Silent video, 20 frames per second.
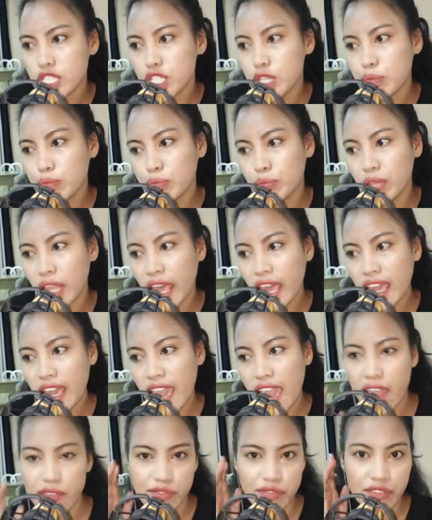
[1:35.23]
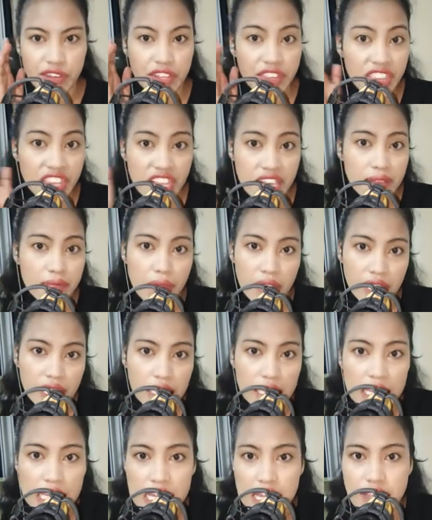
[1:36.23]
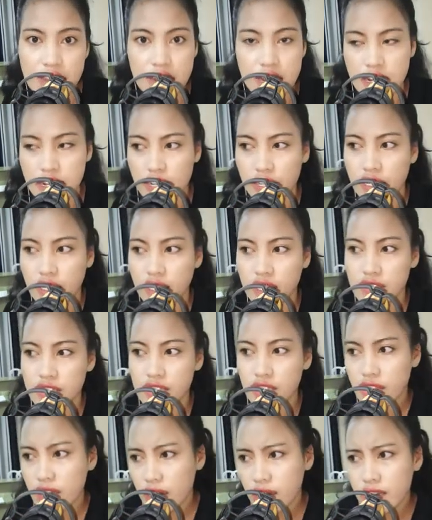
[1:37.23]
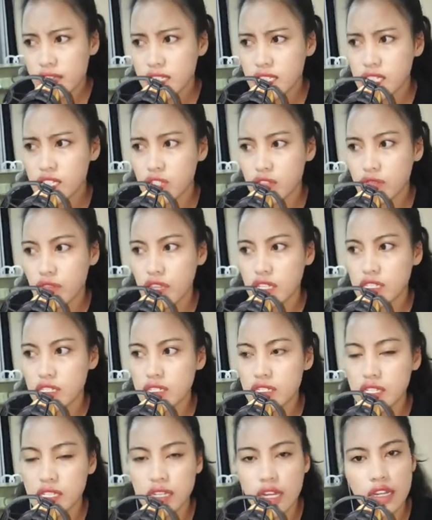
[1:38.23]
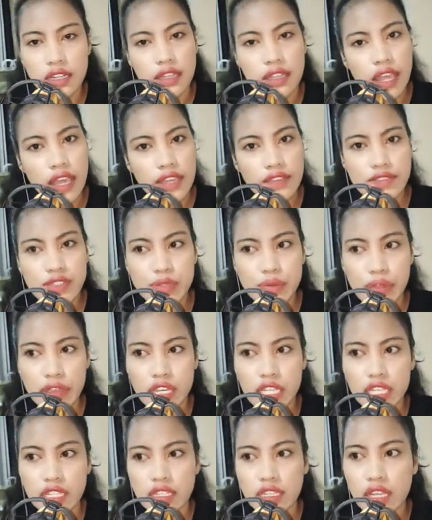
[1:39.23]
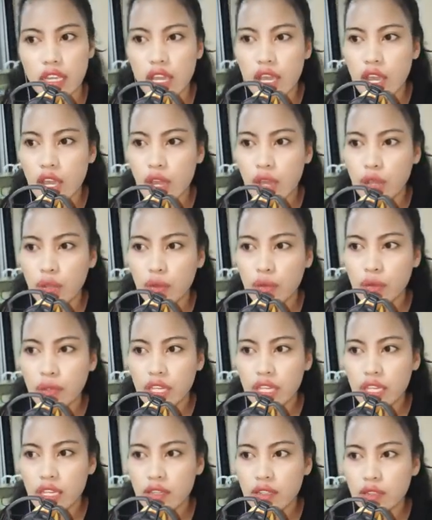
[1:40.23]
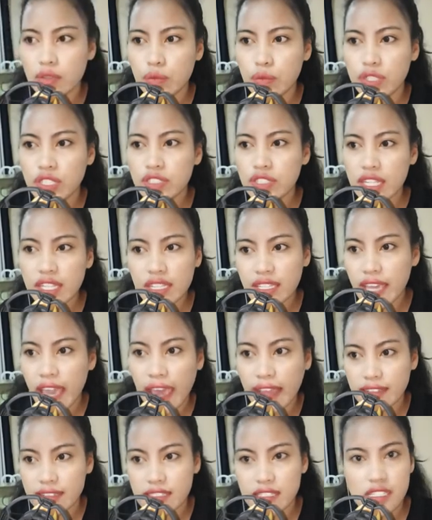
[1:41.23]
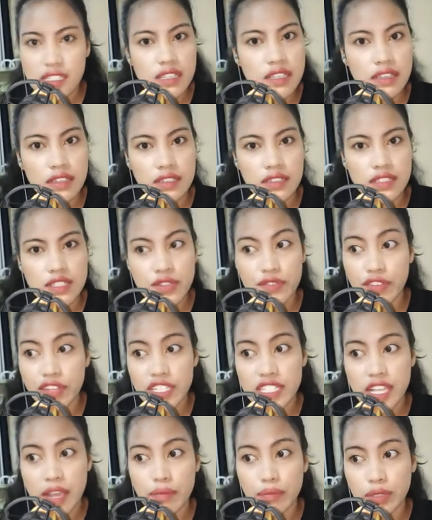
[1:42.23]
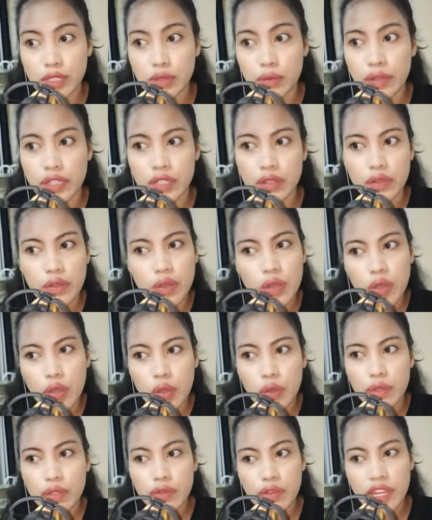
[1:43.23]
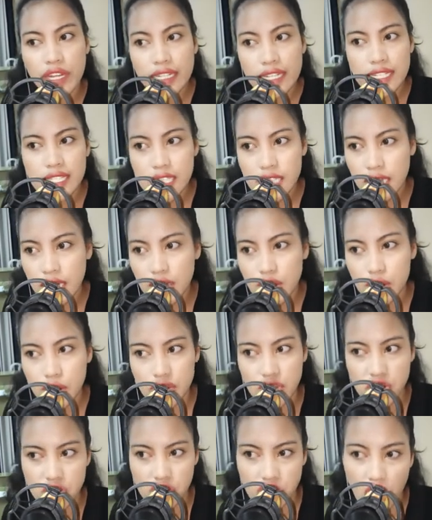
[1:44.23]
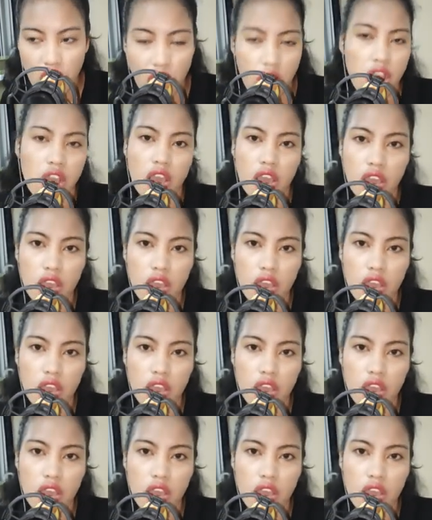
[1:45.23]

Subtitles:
play everything by ear. So there are situations in our lives wherein we do not get. So for example, when we are listening to a song,